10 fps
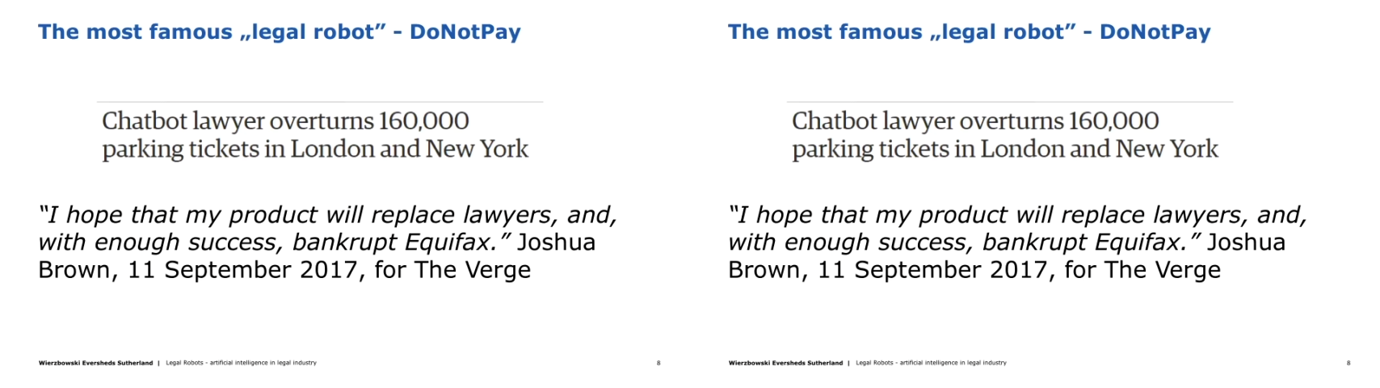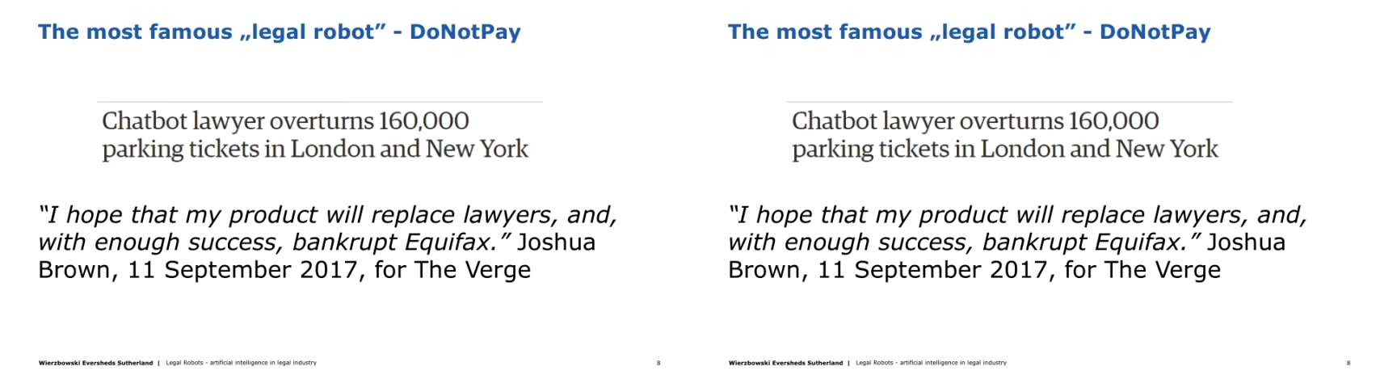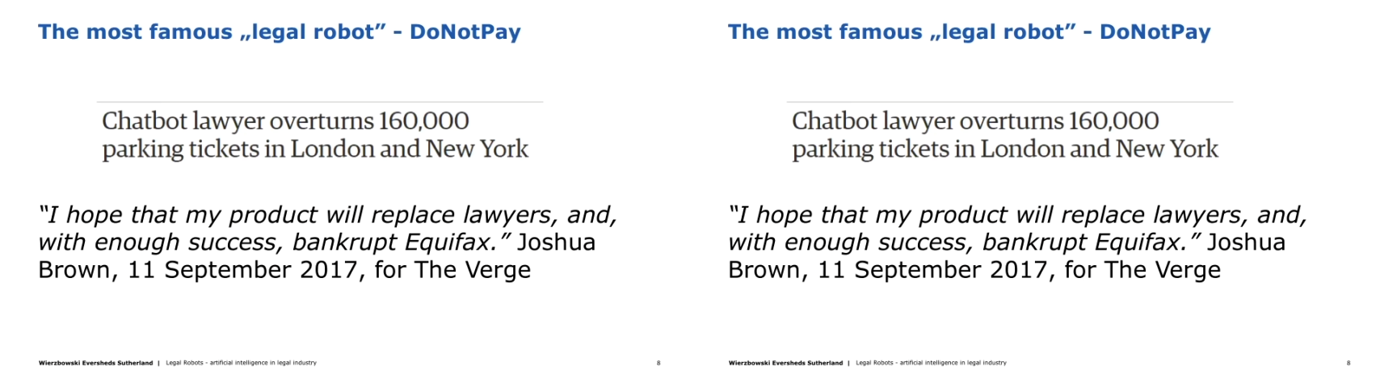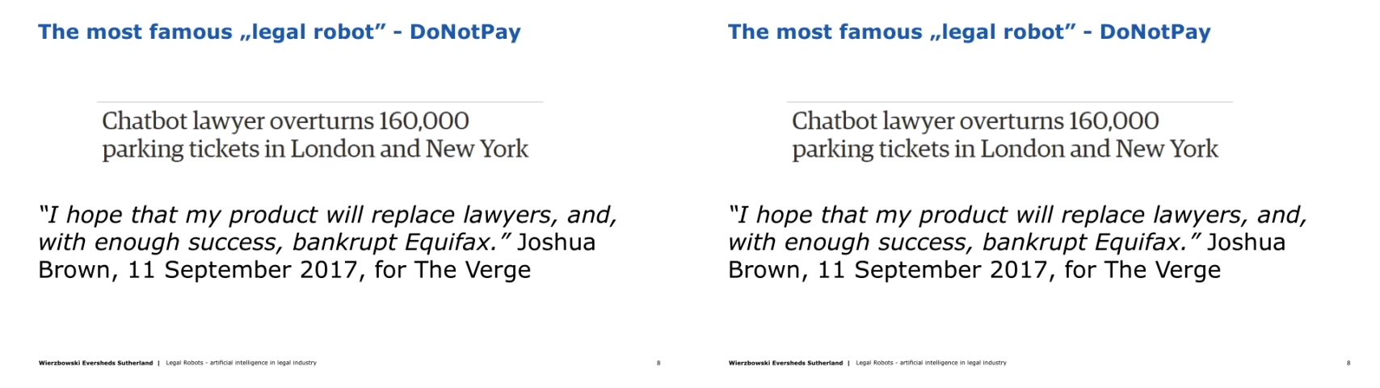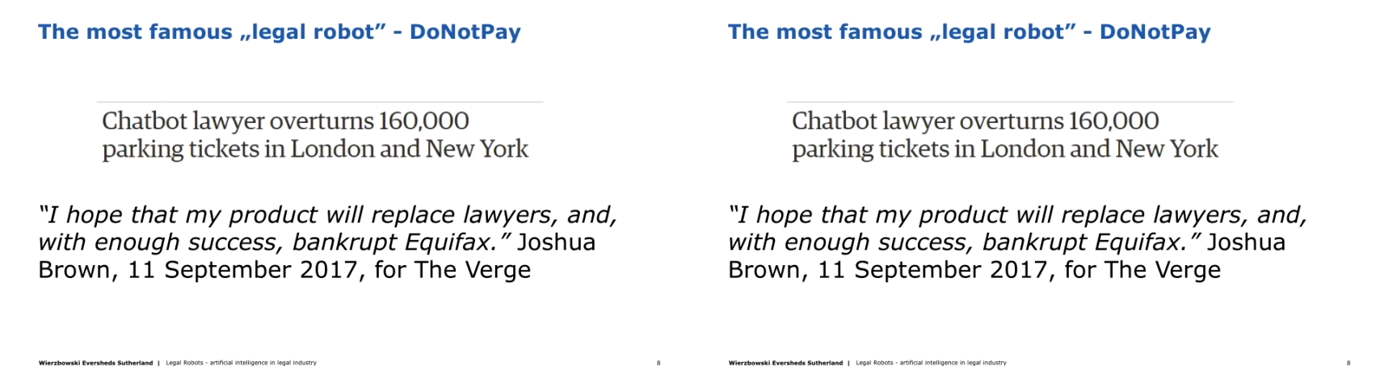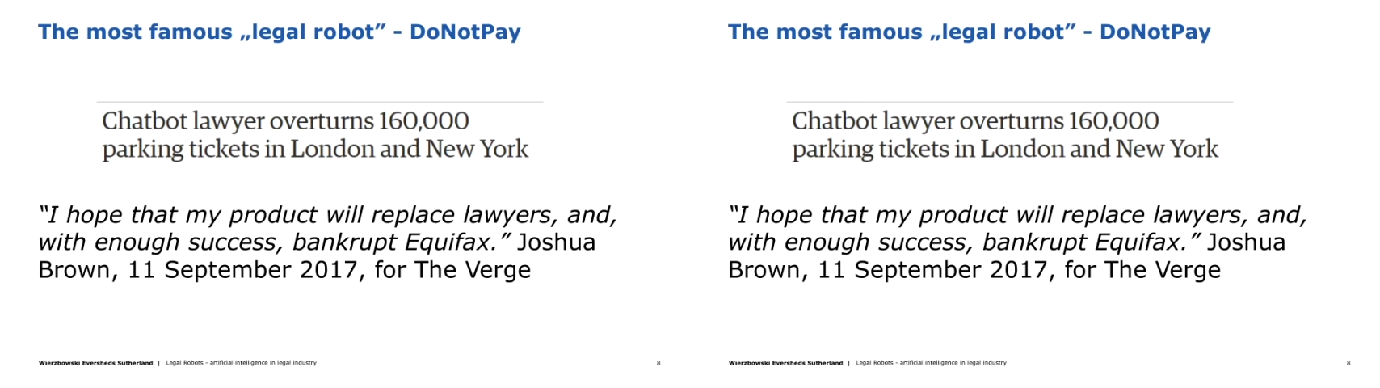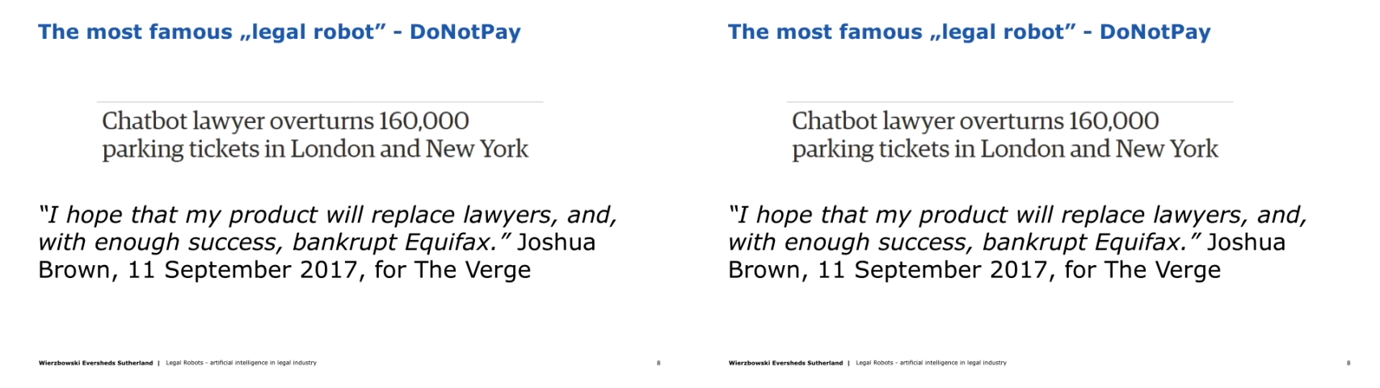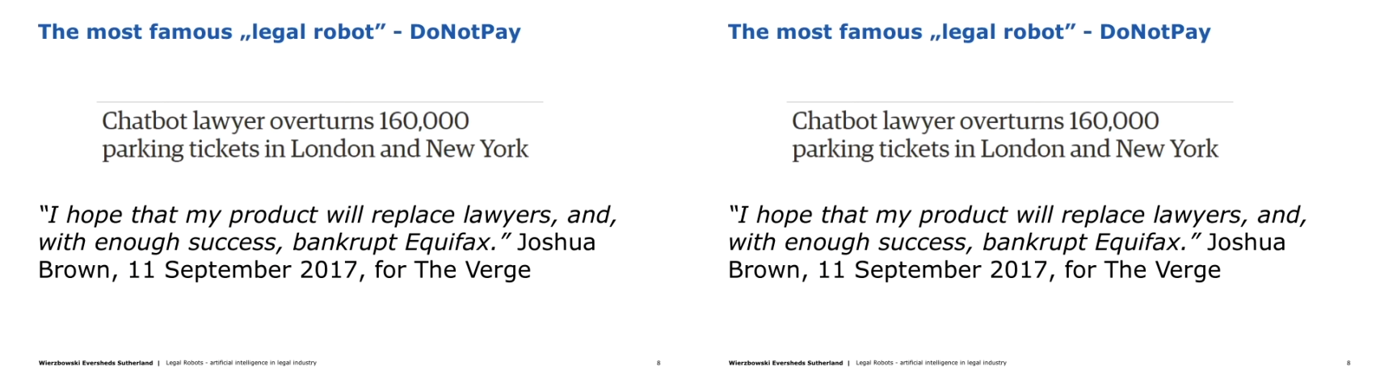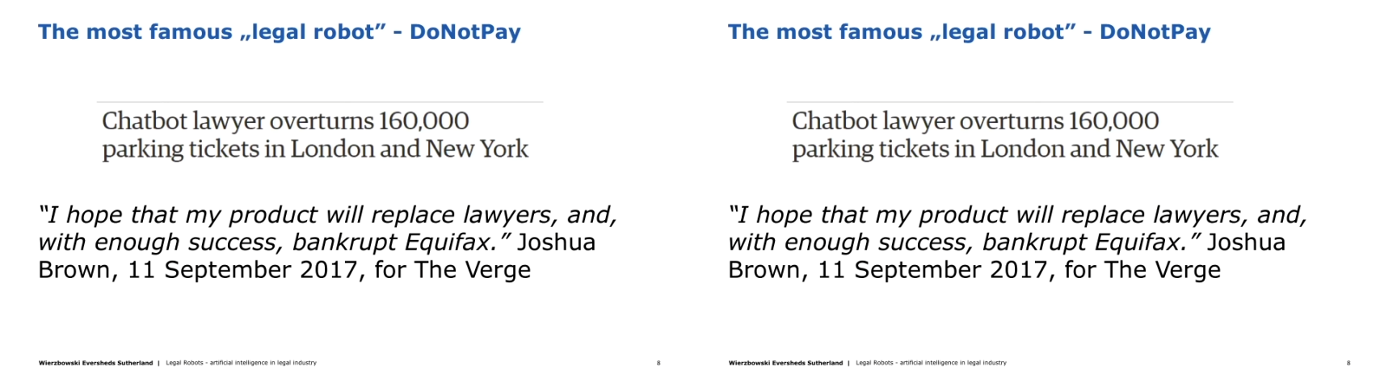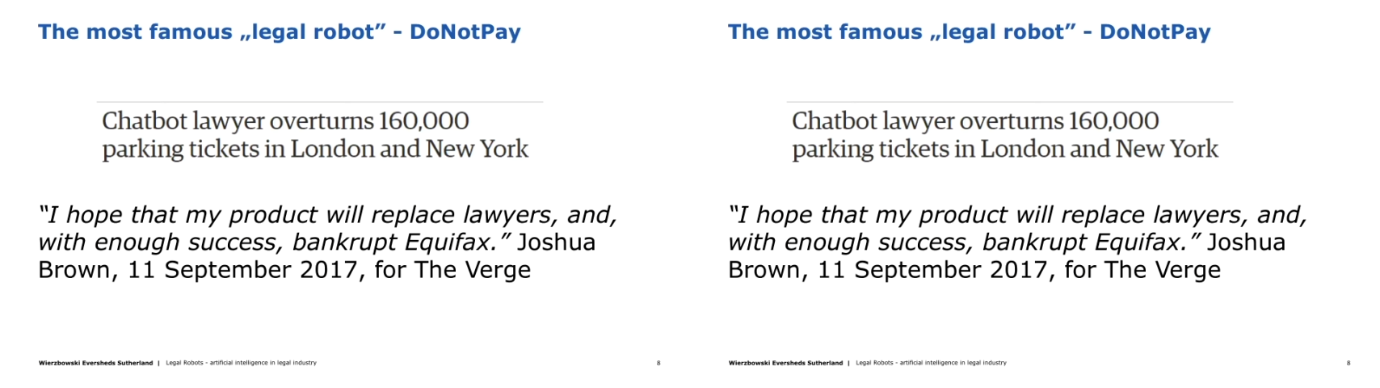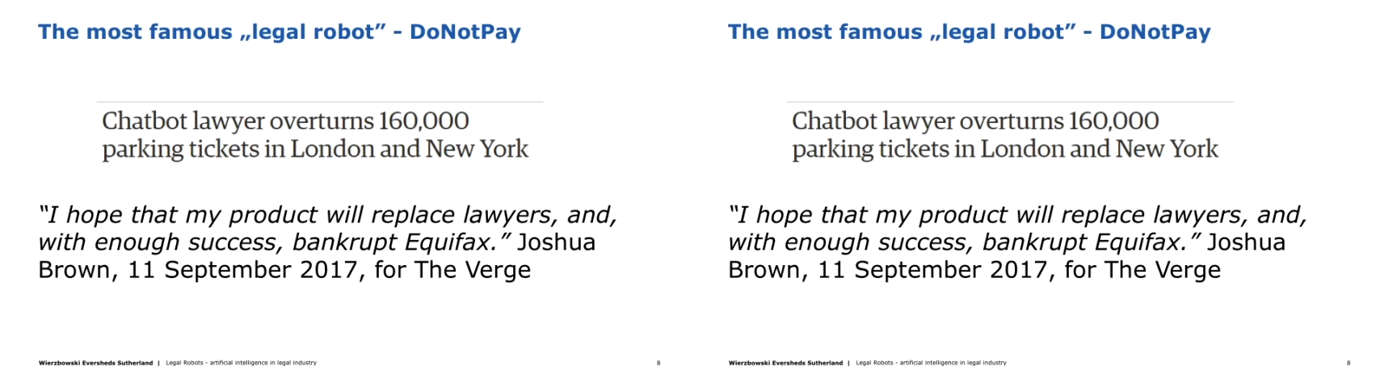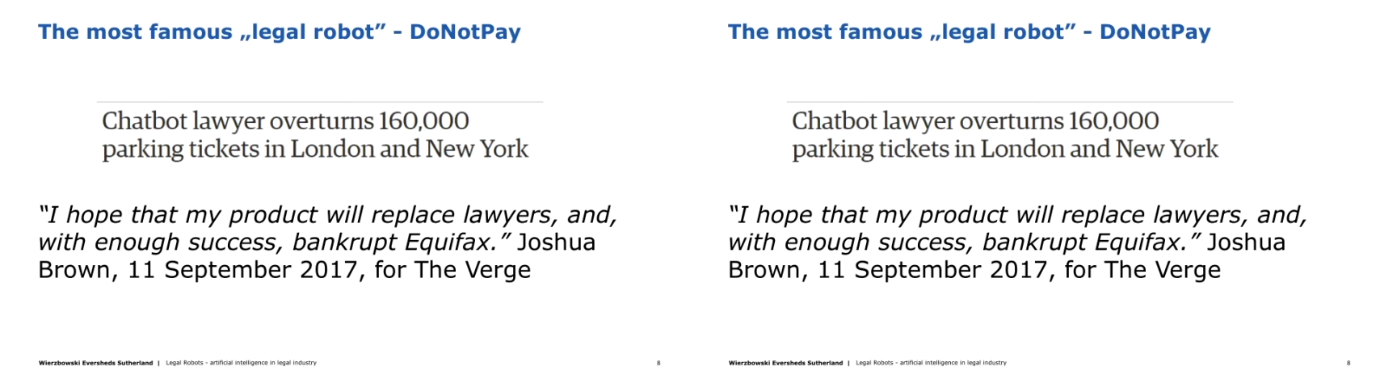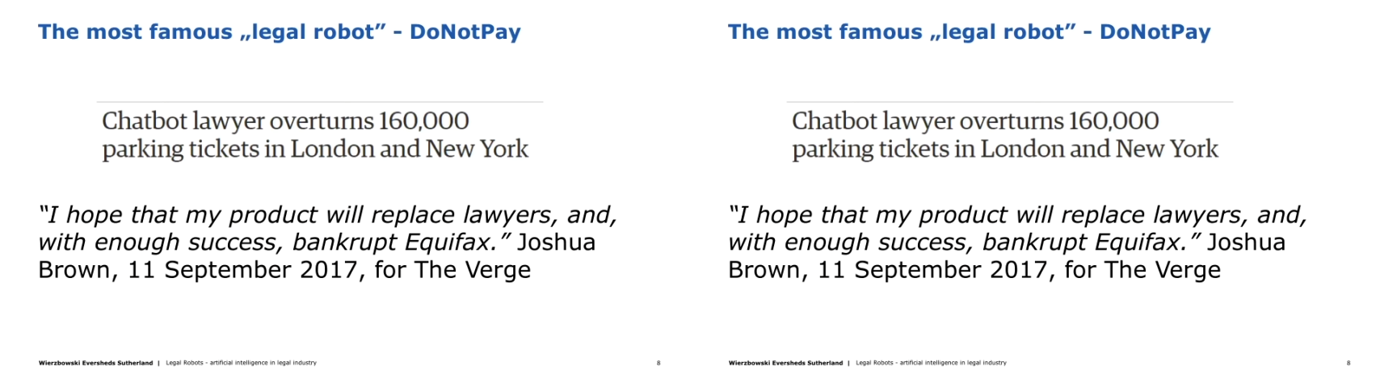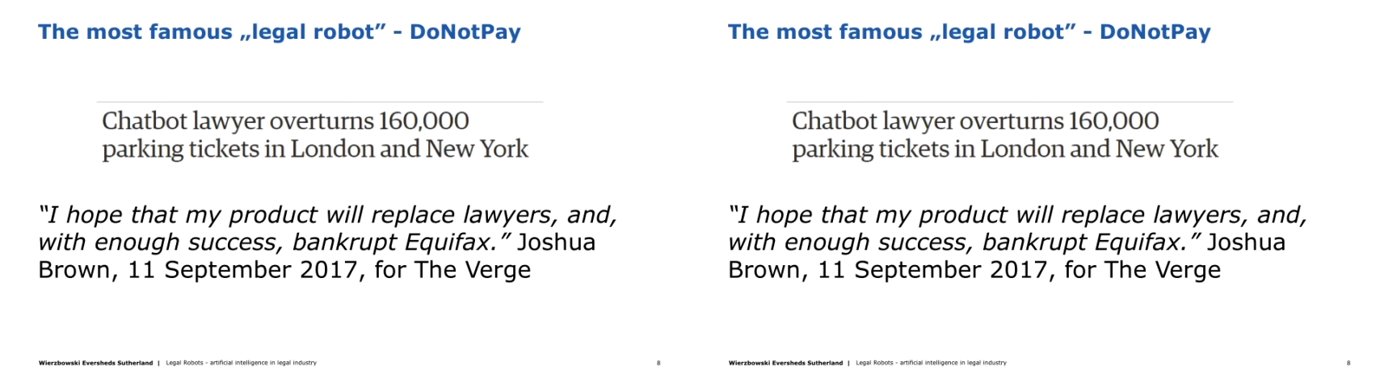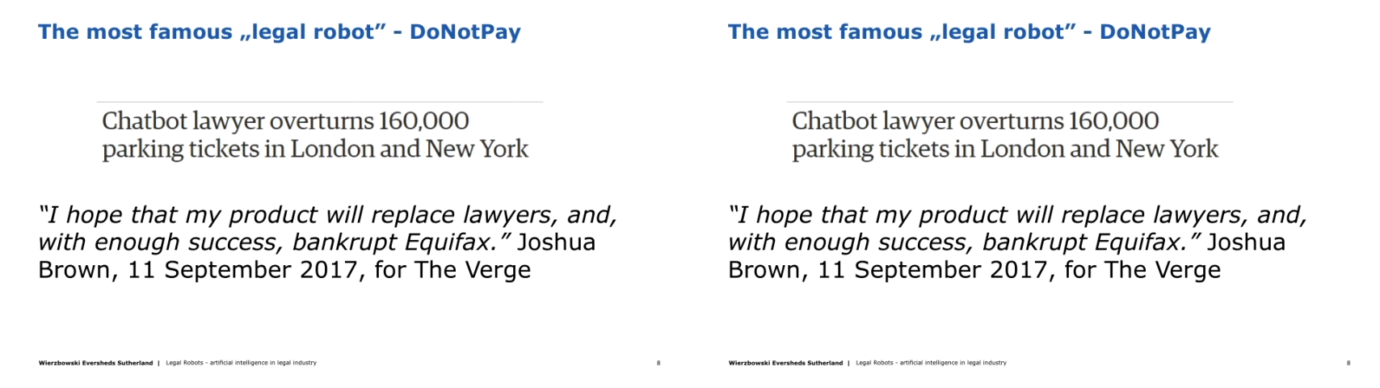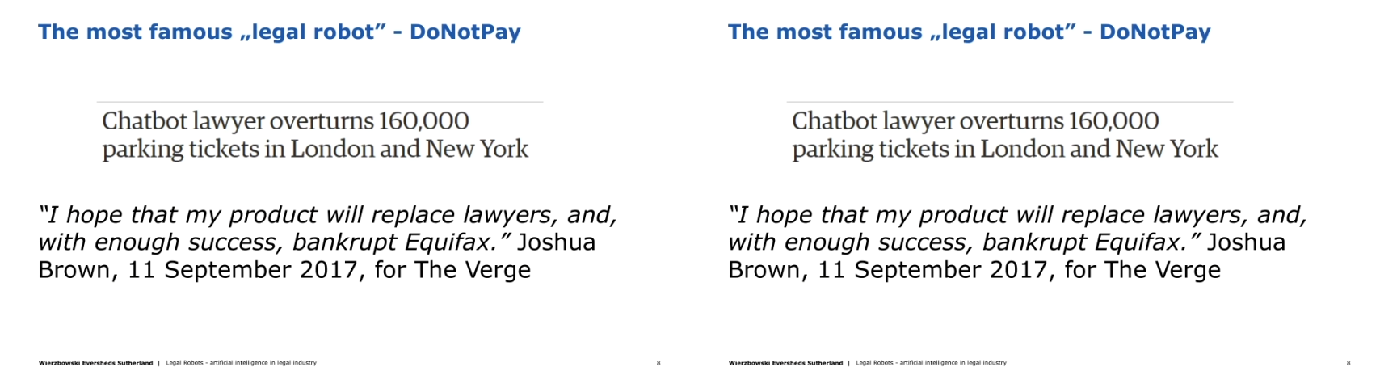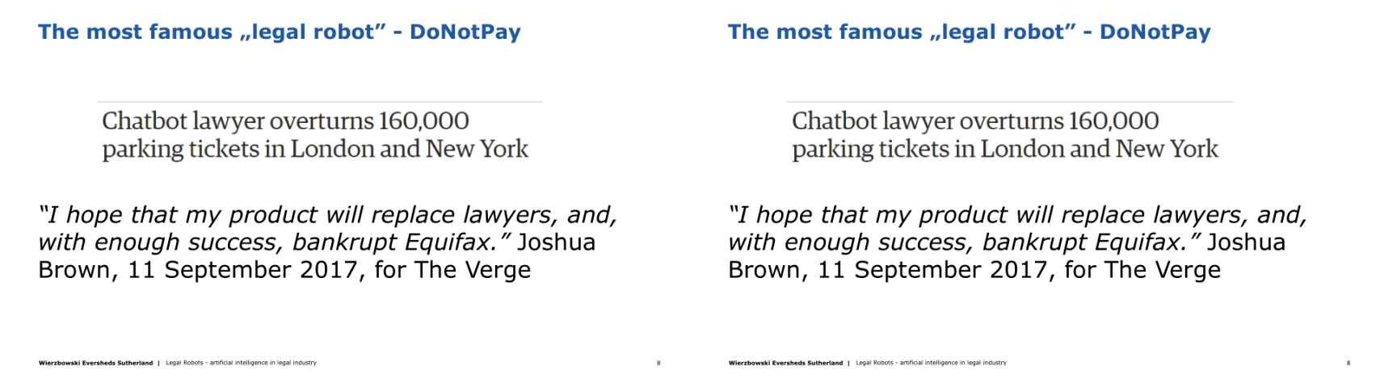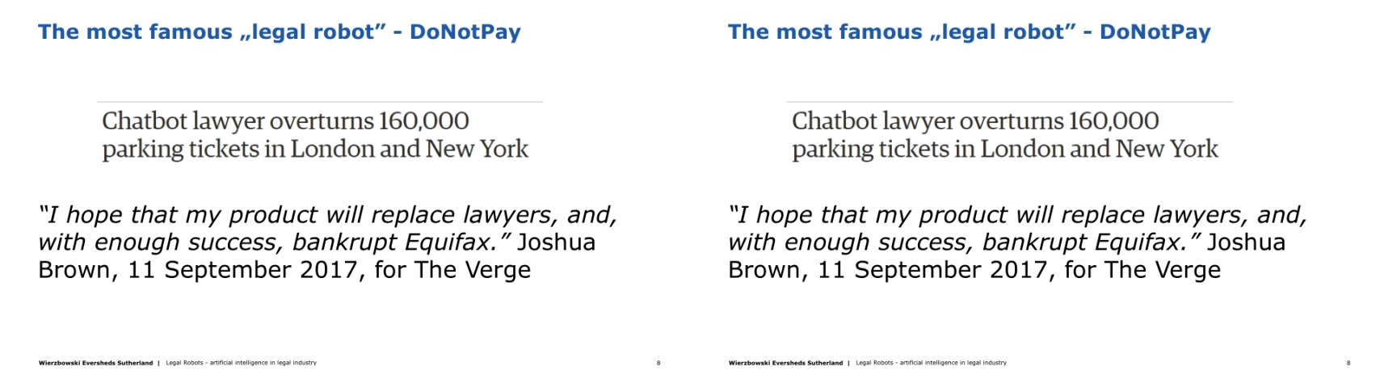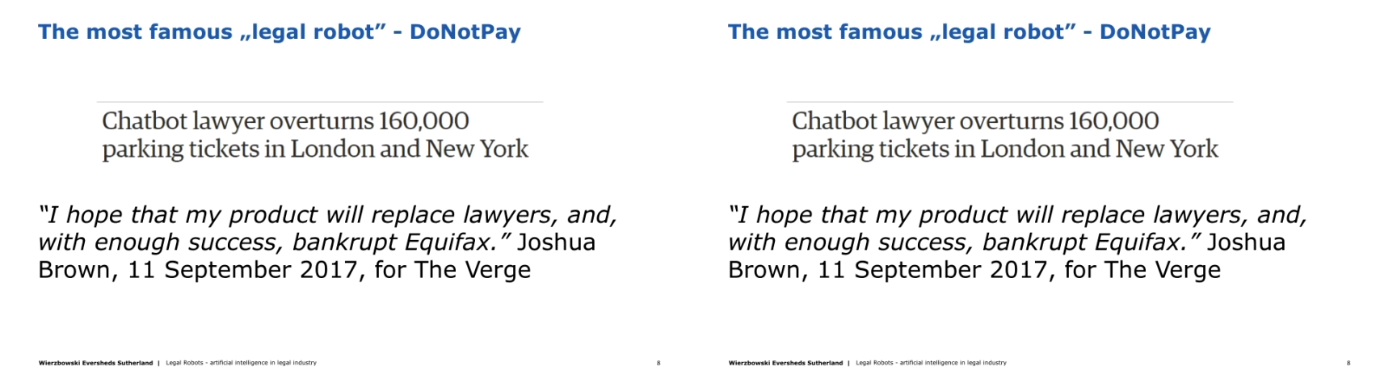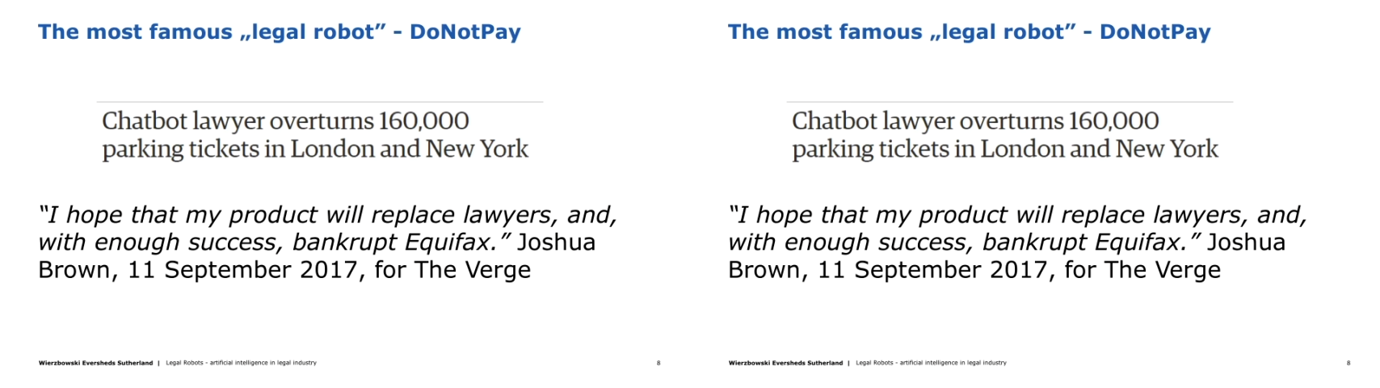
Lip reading: [unreadable: no face in view]